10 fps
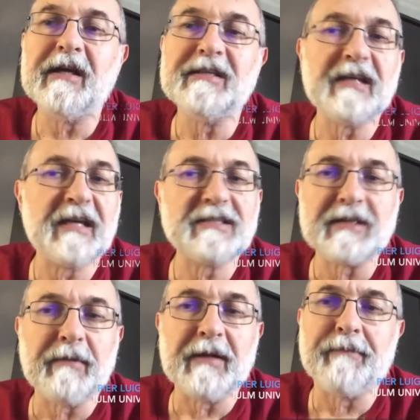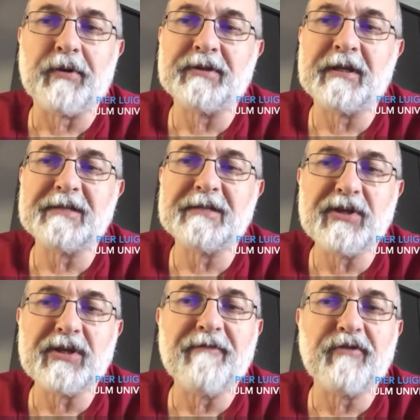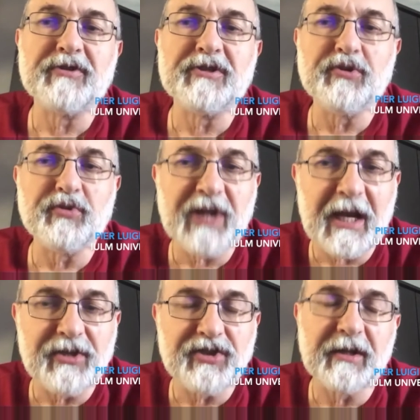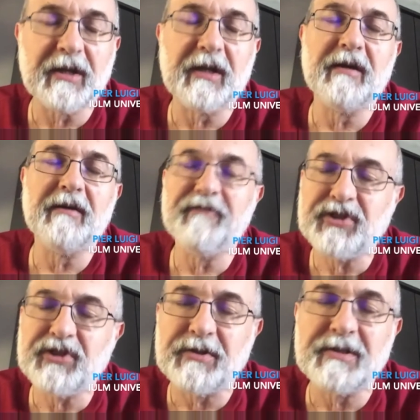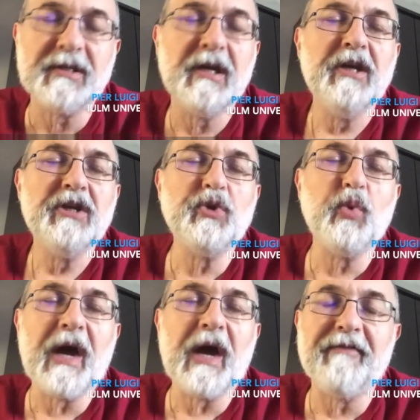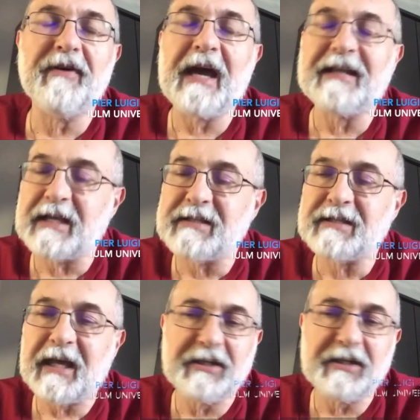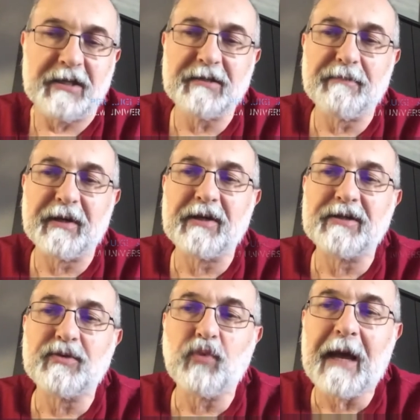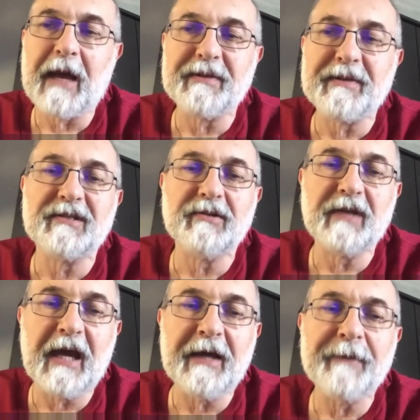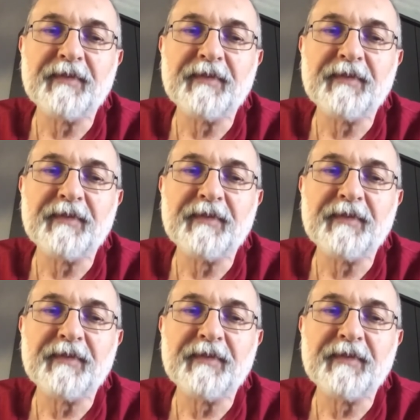it's extremely important, especially for these new challenging uh, visions, to have uh, a test like this. Because what happens today